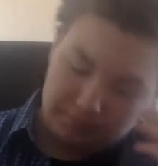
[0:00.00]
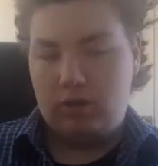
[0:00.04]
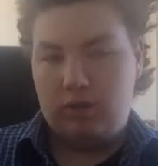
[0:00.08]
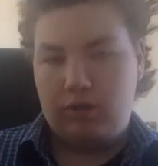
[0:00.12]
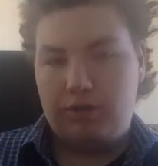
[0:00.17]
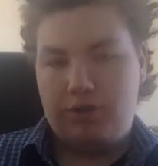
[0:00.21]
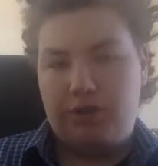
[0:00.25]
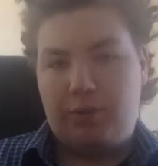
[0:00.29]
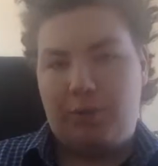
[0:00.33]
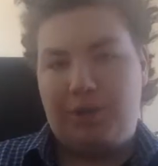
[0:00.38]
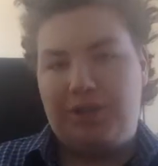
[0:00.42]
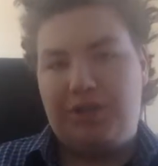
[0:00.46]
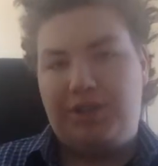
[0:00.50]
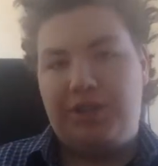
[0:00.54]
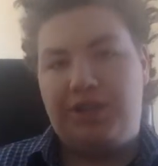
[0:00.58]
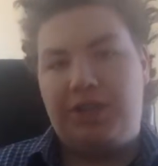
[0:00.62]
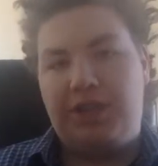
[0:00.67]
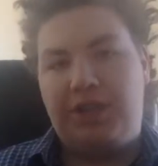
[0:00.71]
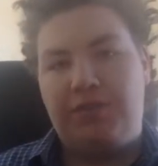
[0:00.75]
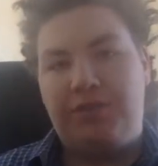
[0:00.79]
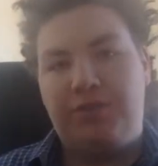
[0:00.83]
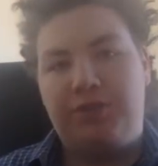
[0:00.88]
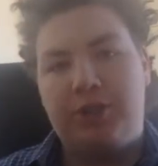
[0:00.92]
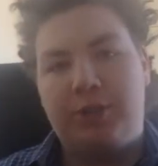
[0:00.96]
So I
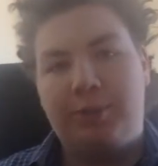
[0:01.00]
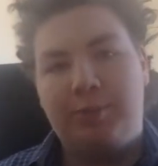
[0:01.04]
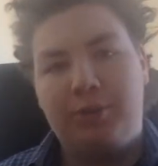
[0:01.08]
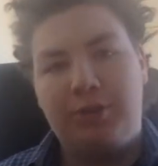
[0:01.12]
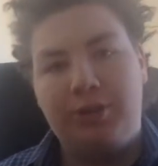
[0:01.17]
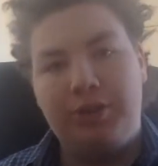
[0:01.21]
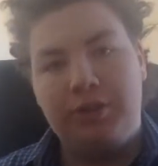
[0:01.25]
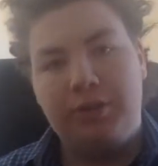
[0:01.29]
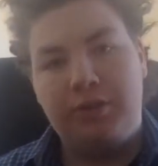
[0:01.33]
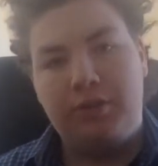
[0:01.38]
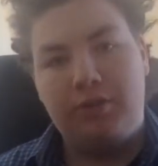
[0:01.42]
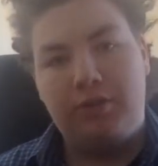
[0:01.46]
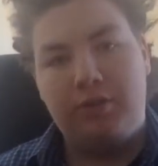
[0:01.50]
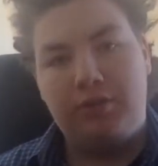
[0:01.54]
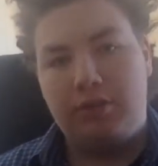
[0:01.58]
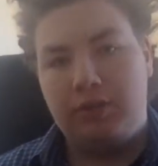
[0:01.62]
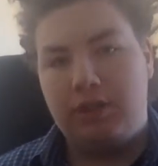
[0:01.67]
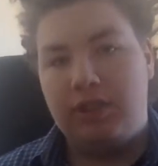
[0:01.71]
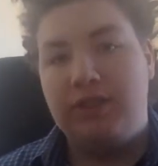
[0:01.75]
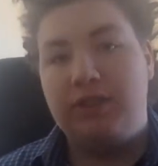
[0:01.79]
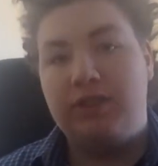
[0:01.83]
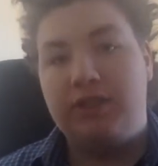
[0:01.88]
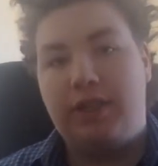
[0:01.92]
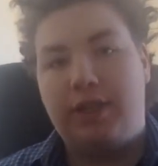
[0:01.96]
think if someone,
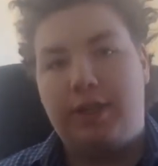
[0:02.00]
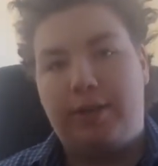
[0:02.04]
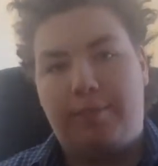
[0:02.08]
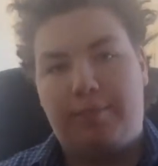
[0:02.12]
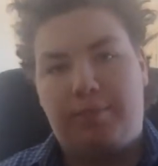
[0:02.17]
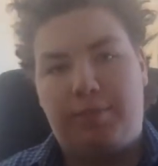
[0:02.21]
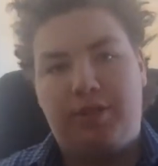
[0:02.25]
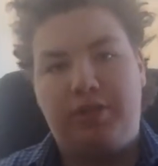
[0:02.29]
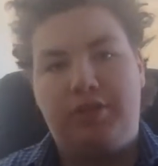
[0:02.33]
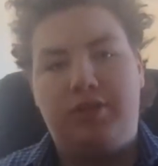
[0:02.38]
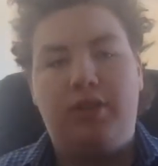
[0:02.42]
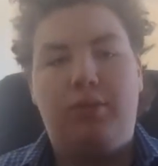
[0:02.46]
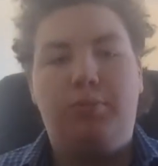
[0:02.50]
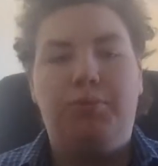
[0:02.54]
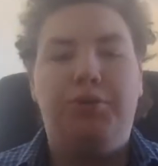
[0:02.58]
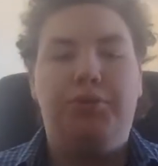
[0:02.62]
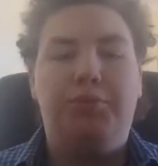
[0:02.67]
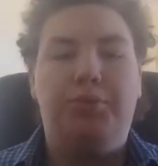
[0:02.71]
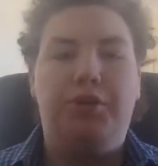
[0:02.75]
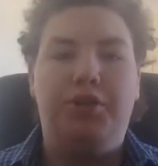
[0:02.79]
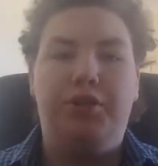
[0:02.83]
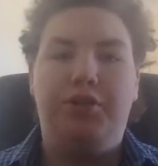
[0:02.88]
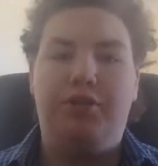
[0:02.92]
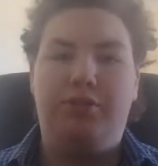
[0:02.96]
let's say that someone
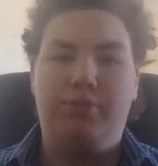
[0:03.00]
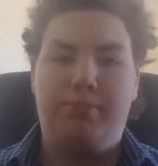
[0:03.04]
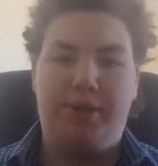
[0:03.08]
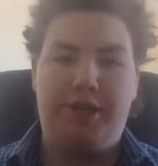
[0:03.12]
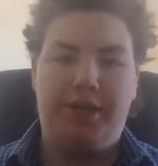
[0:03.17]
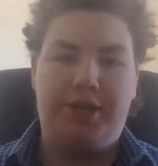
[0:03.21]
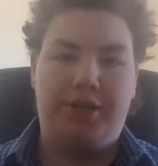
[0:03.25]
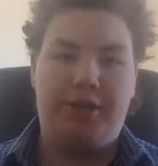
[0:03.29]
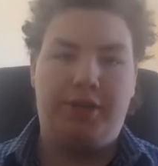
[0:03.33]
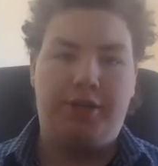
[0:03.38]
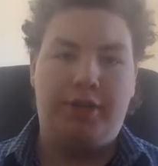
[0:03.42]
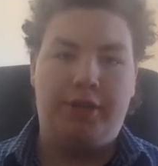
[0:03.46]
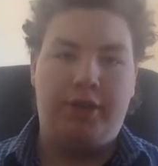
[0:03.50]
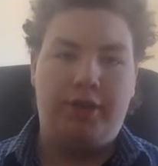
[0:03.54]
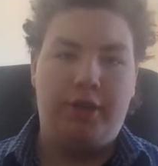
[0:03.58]
wanted to make